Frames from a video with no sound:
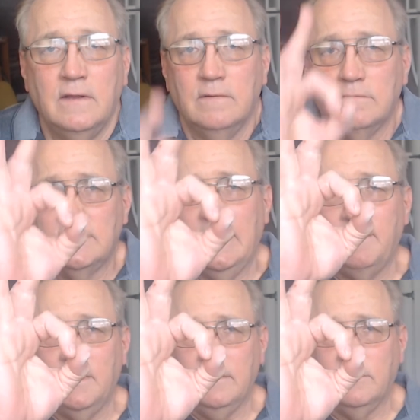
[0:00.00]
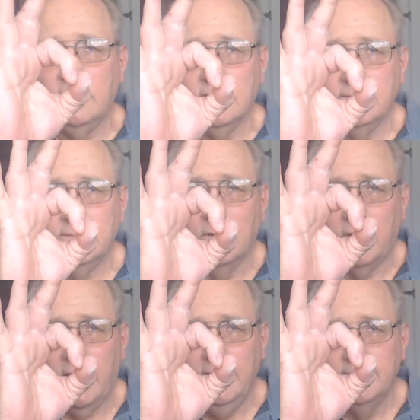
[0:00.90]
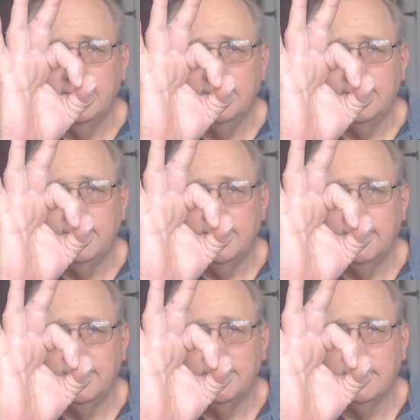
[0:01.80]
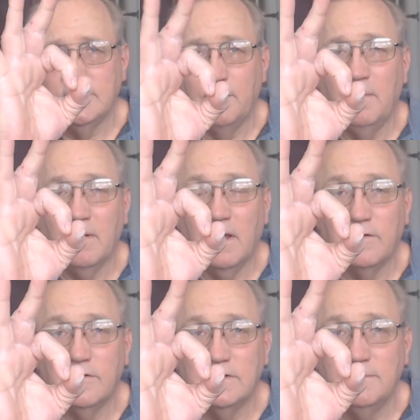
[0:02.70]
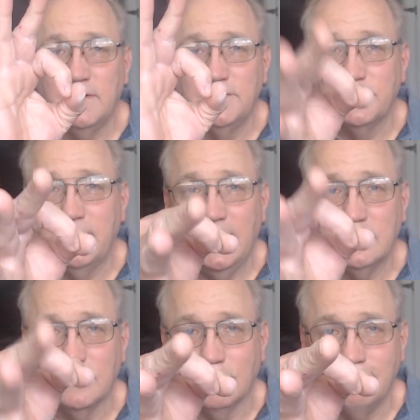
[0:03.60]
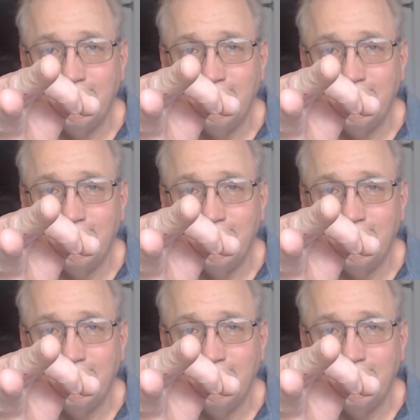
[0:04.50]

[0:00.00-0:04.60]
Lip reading: What's that mean to you? Okay? Some countries it means you're an asshole.